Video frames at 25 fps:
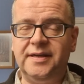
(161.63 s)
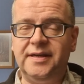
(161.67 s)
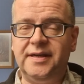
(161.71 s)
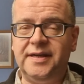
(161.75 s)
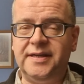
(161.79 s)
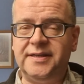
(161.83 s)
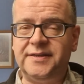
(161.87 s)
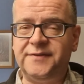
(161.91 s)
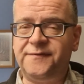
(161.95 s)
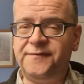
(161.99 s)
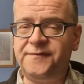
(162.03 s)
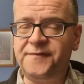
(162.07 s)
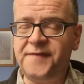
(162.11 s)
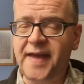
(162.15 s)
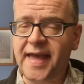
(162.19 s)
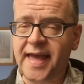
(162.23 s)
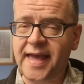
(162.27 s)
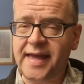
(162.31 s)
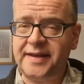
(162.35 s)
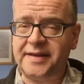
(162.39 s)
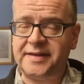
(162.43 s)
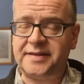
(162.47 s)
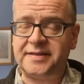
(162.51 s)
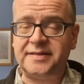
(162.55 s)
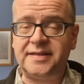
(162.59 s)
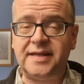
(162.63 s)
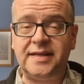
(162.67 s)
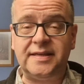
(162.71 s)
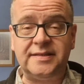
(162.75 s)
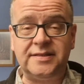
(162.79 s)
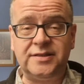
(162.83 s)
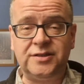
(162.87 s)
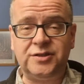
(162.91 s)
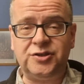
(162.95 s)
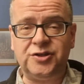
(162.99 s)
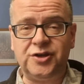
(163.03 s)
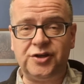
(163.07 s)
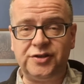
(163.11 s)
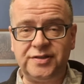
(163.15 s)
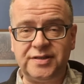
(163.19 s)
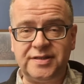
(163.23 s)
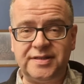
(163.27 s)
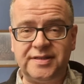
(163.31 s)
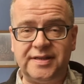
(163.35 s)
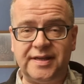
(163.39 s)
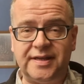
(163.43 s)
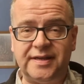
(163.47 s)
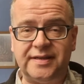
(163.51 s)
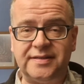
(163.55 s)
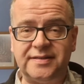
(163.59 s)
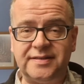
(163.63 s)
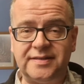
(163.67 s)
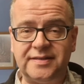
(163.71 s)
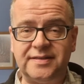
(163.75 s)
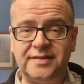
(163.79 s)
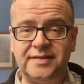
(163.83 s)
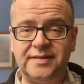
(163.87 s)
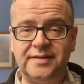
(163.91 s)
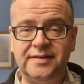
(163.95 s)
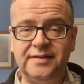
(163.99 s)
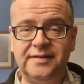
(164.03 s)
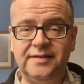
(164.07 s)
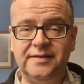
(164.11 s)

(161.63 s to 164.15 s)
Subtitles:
his fairness, his justice,